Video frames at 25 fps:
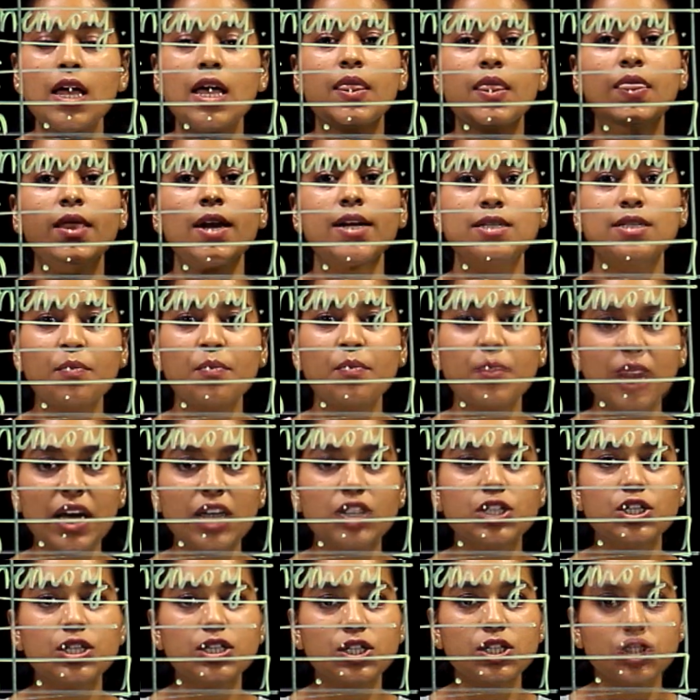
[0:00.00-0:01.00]
there is a
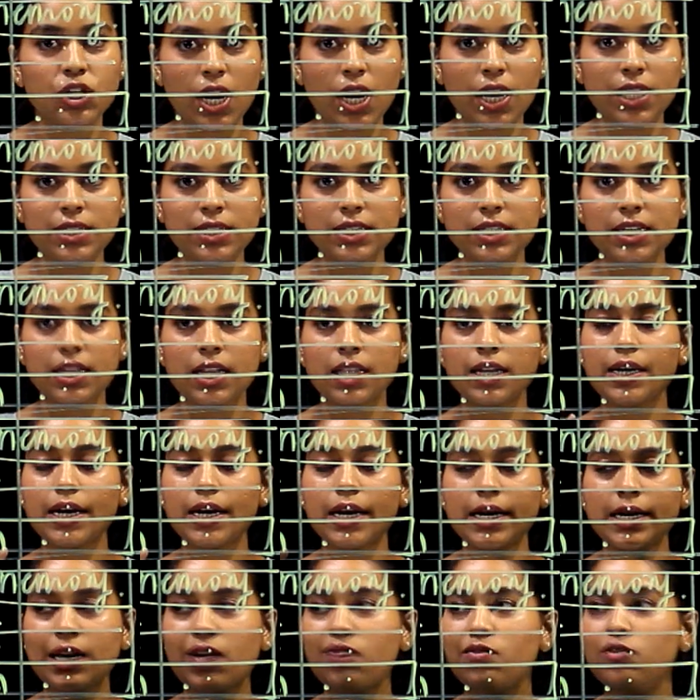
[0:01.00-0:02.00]
major chance that the
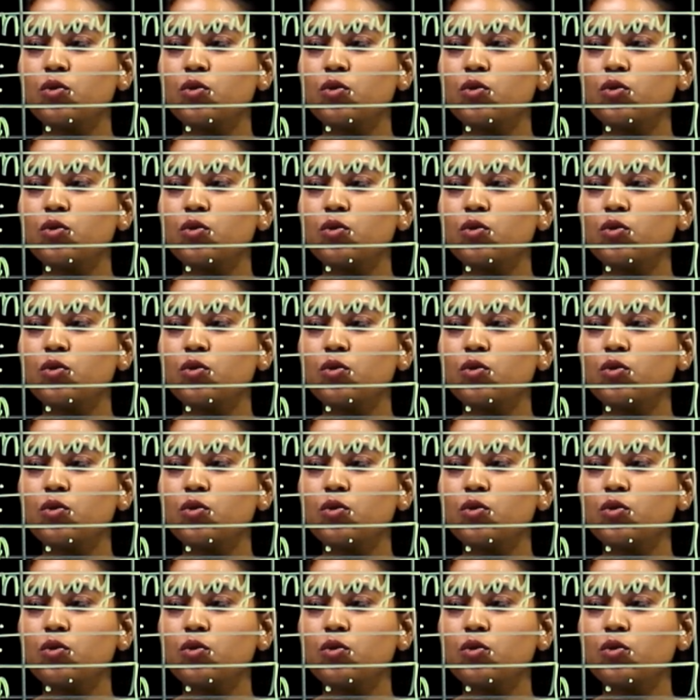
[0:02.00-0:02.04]
data